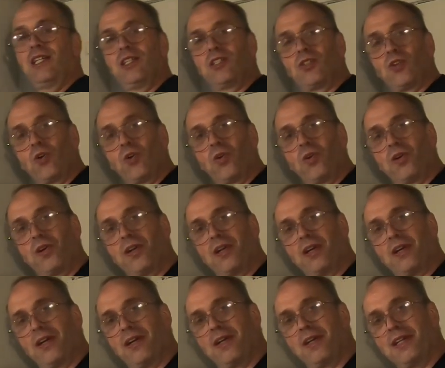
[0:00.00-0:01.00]
So
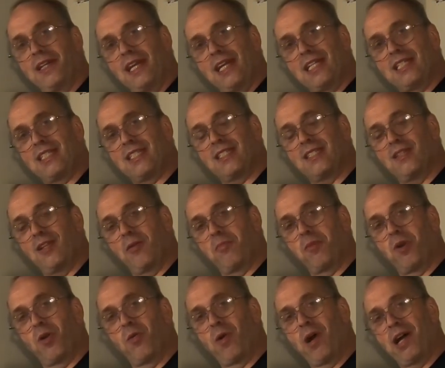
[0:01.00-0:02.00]
yes,
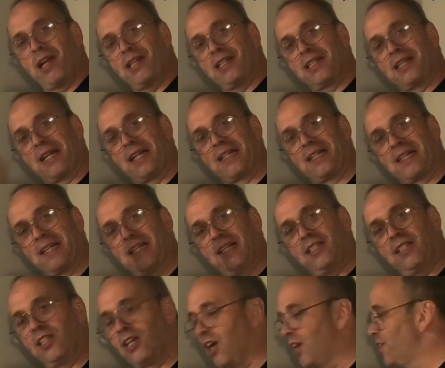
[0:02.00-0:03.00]
number 1
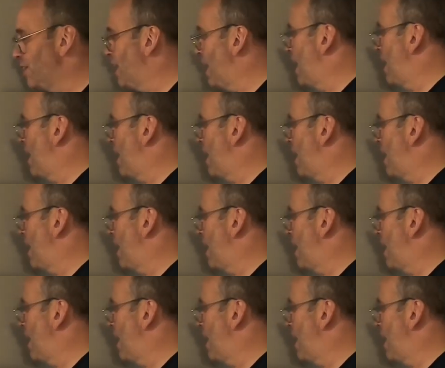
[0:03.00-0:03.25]
done.